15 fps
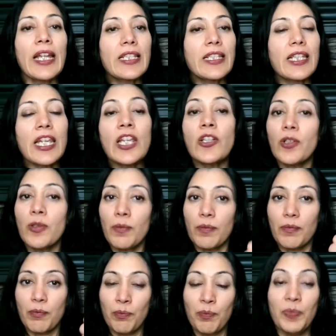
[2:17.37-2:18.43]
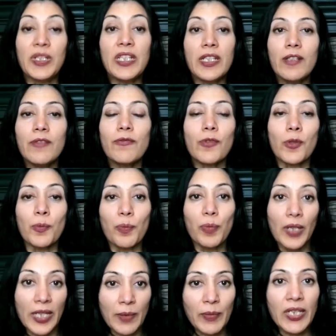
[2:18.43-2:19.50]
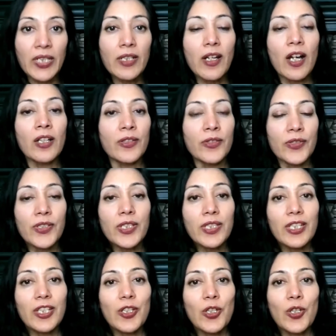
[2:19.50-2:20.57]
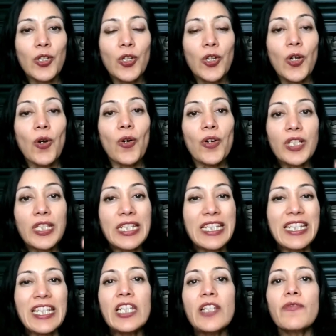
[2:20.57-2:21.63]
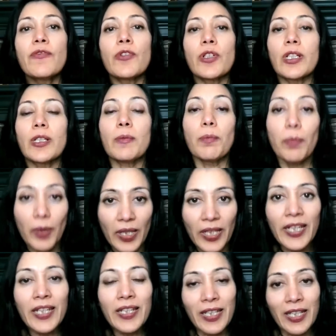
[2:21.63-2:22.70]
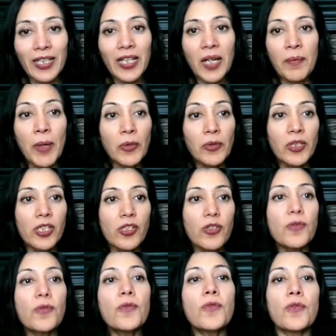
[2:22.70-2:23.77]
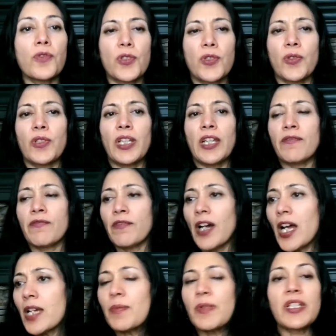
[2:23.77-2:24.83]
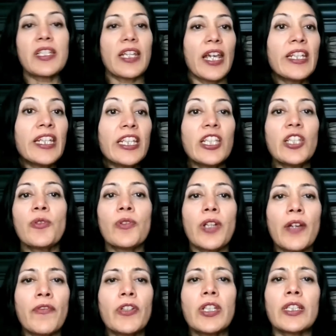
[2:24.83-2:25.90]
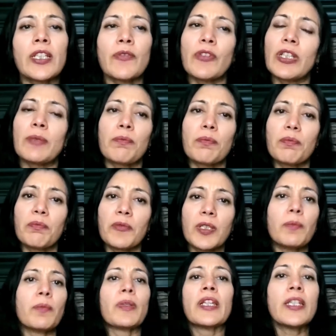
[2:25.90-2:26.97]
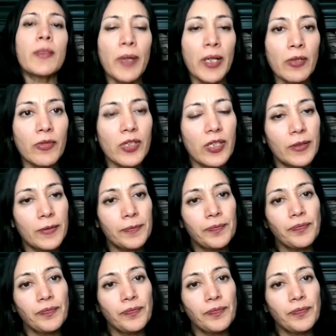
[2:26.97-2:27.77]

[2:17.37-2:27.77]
It's either B for blaming others, or C for complaining about the tools or the environment, anything or everything that we can complain about.